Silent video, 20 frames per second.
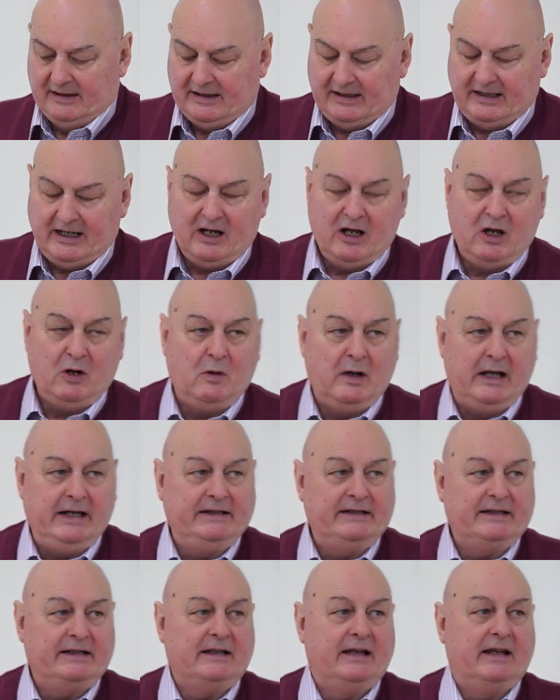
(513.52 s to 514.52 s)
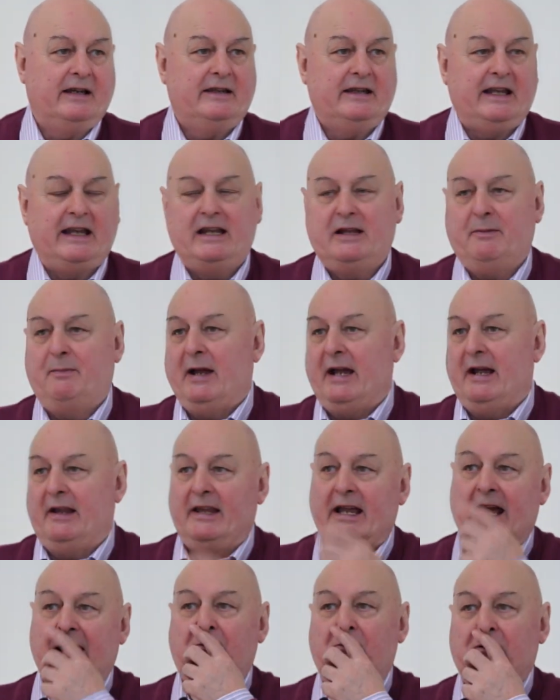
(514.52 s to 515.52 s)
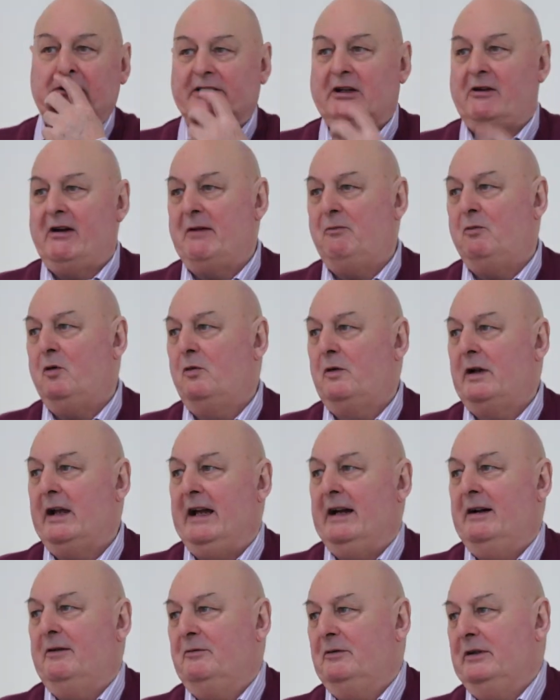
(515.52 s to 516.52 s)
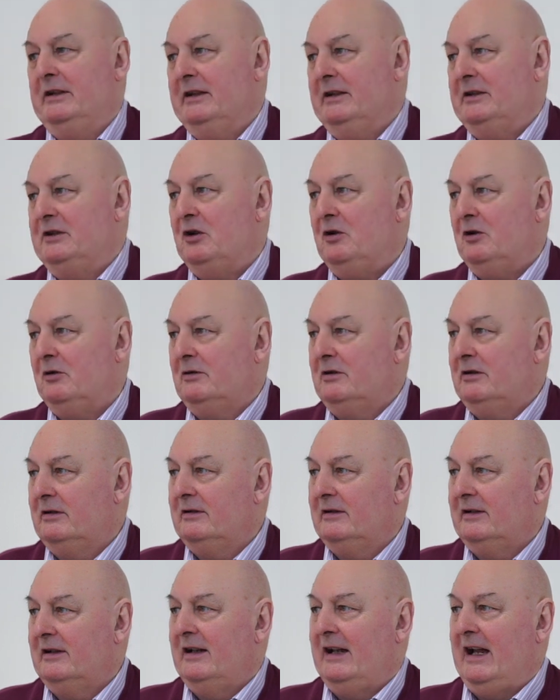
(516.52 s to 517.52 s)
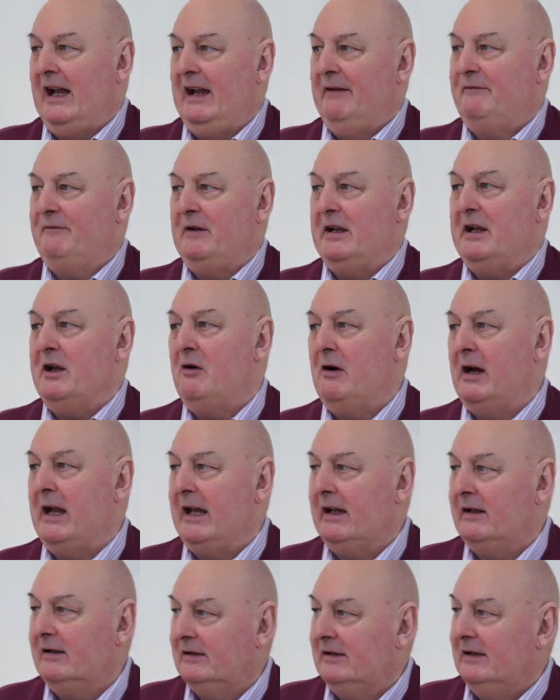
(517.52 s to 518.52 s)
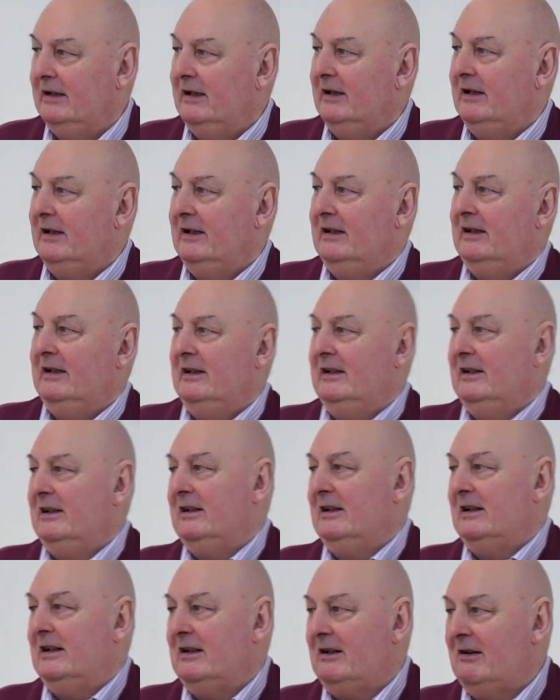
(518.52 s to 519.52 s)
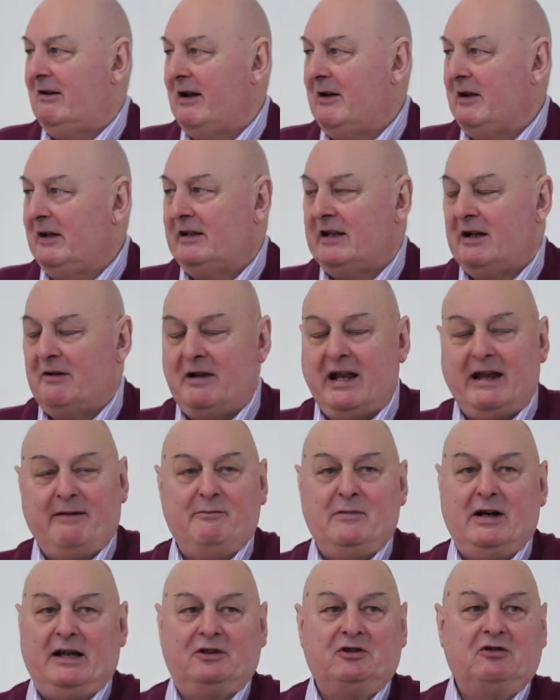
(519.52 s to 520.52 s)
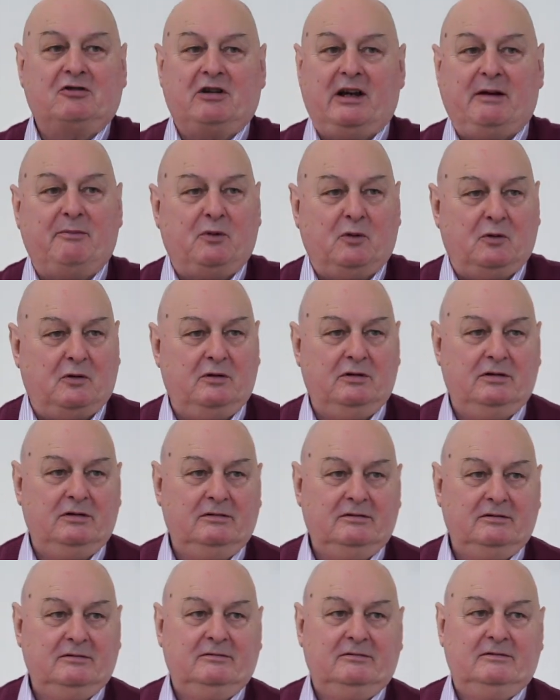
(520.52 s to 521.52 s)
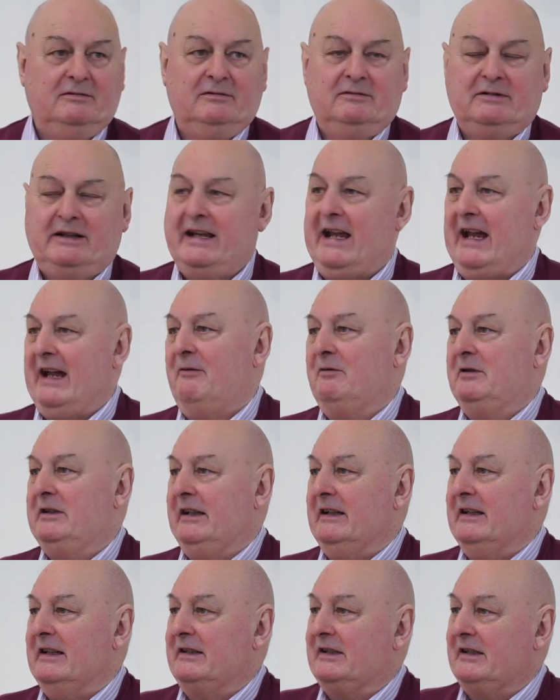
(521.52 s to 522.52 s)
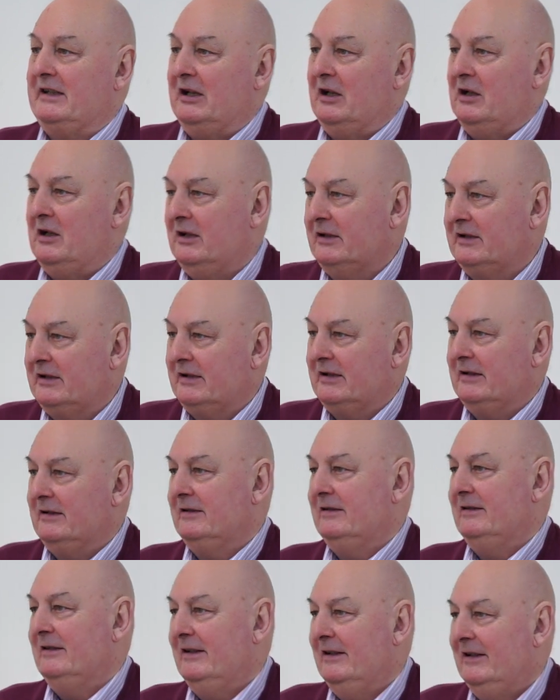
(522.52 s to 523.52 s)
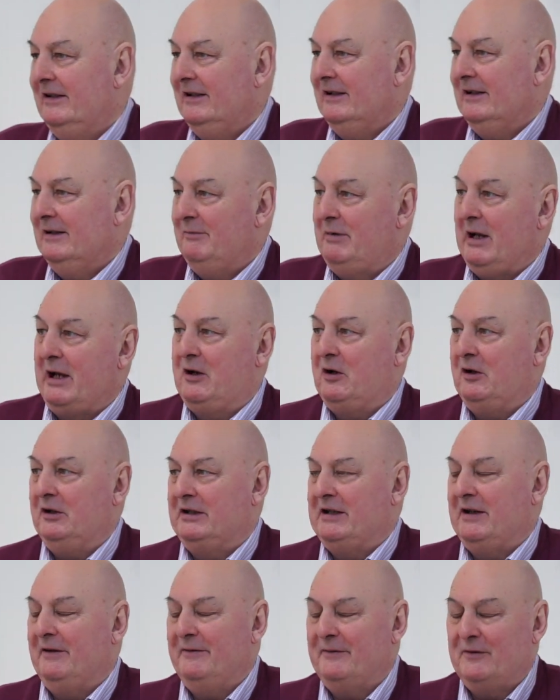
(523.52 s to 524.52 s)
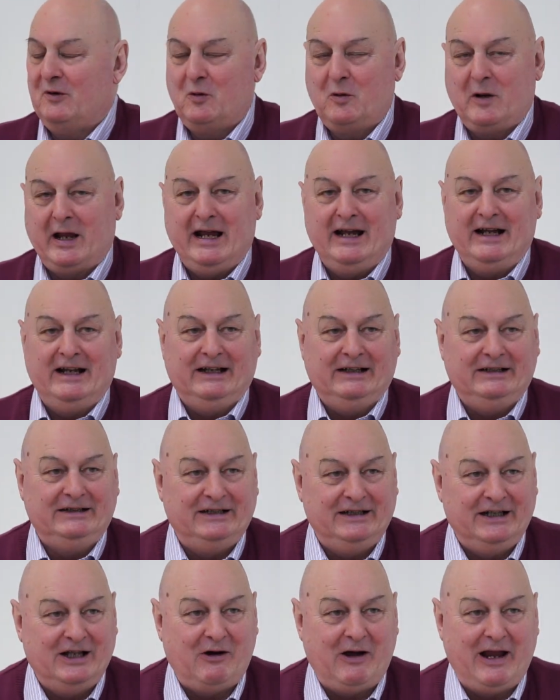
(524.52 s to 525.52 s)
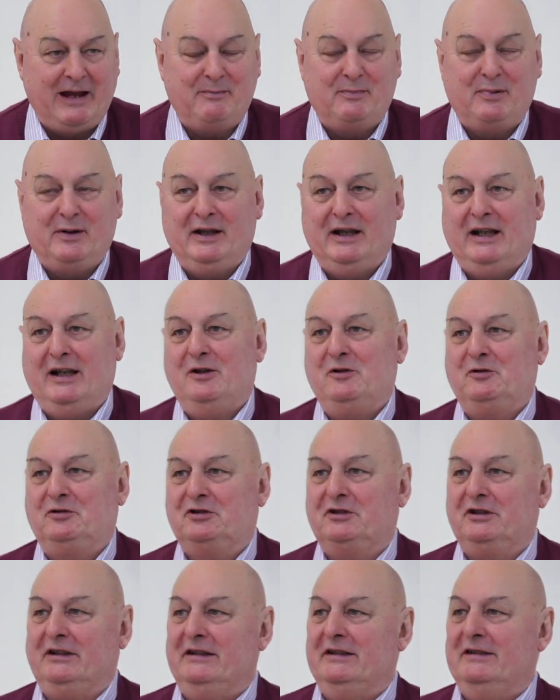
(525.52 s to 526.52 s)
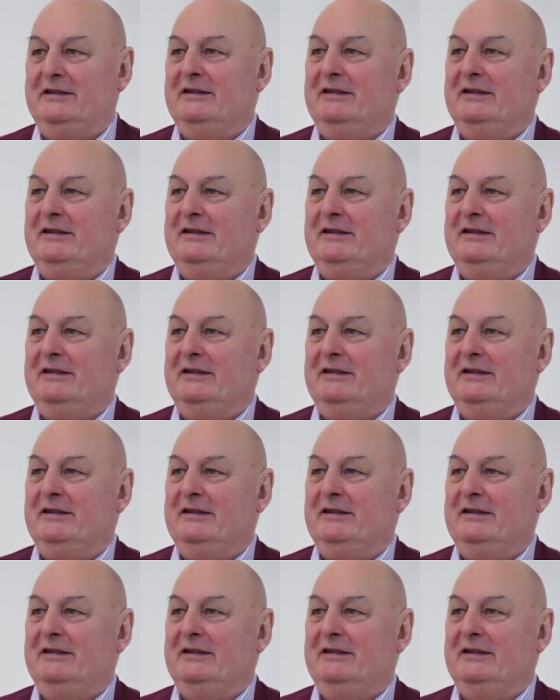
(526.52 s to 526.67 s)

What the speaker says: And I always think about that as I walk out with the dog every night. I don't have much trouble counting the stars because of all our light pollution,